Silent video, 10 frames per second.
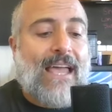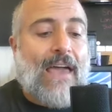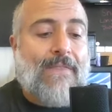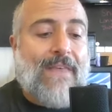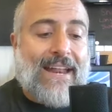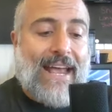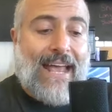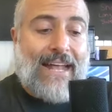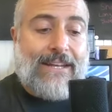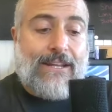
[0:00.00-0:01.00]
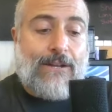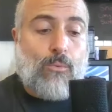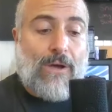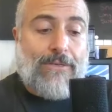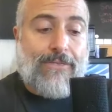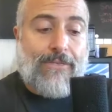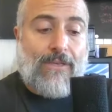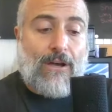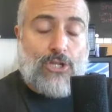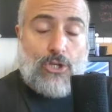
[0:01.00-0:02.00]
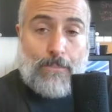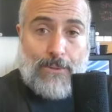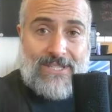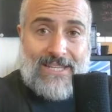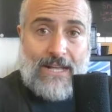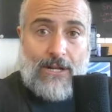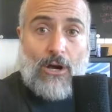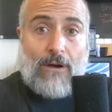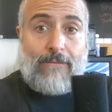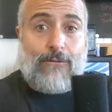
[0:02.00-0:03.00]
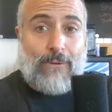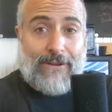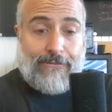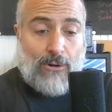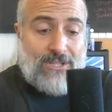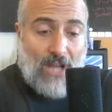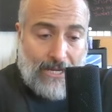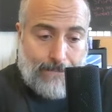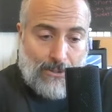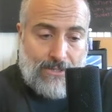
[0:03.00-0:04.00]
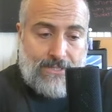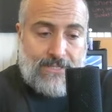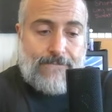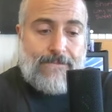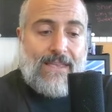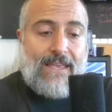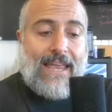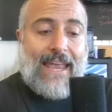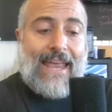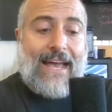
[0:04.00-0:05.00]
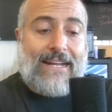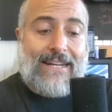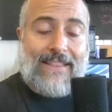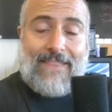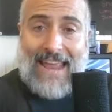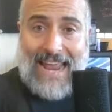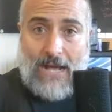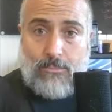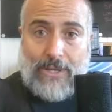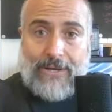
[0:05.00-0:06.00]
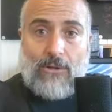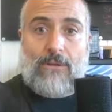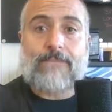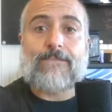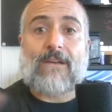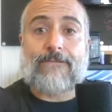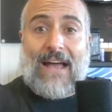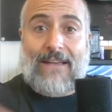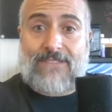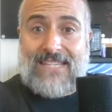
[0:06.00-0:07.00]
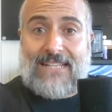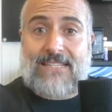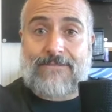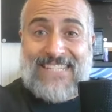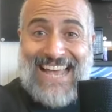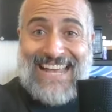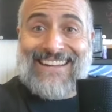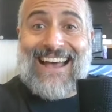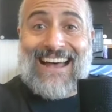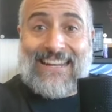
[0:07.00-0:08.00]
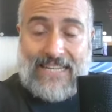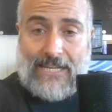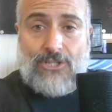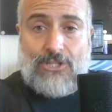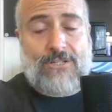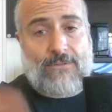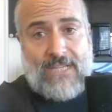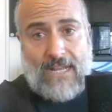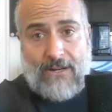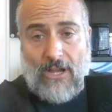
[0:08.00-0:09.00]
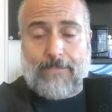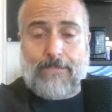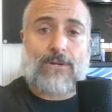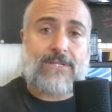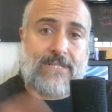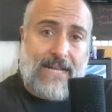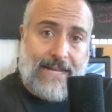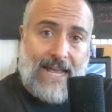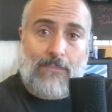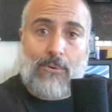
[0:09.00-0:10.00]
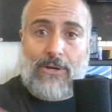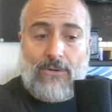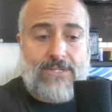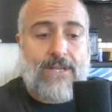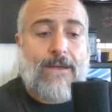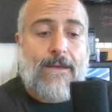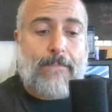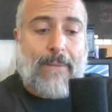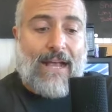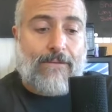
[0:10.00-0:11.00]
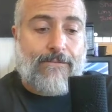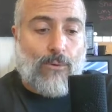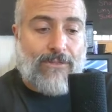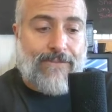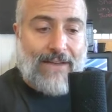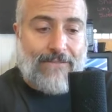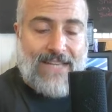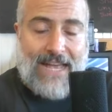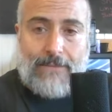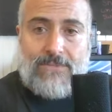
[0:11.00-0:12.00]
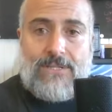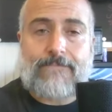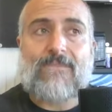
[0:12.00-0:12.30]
And then I ended with a superset of reverse hypers and the ab wheel, 5 sets of 10 on each. So 10 hypers, 10 ab wheels, back and forth 5 times.